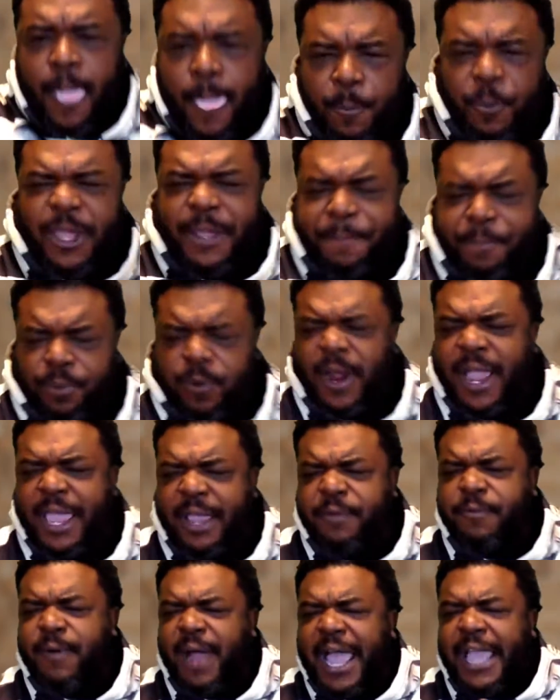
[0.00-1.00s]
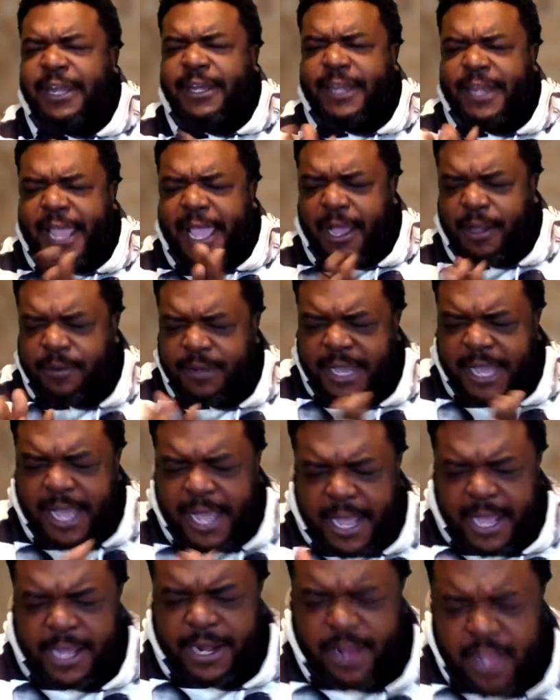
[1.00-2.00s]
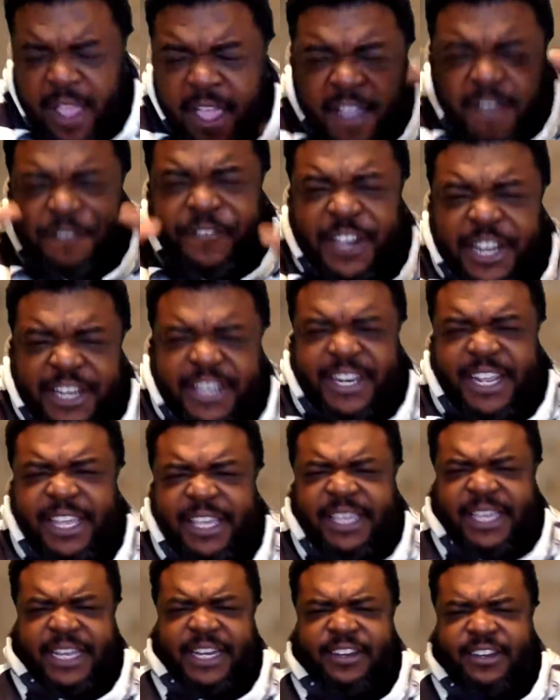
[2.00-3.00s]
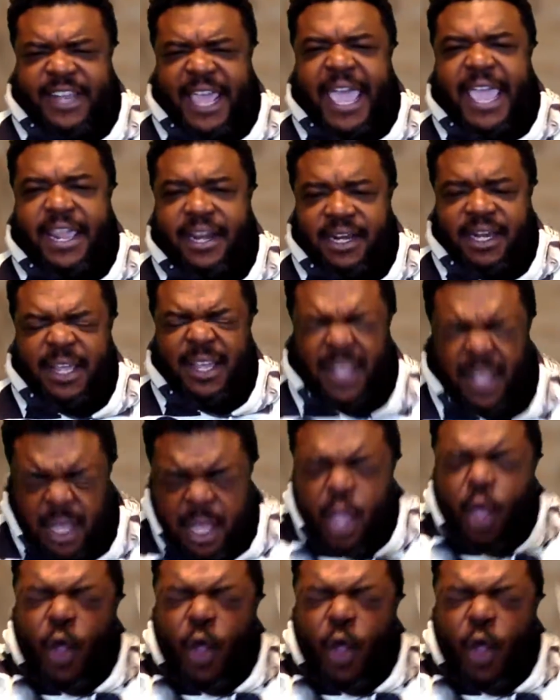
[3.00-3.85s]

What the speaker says: we pray right now, God, for Deacon Taylor.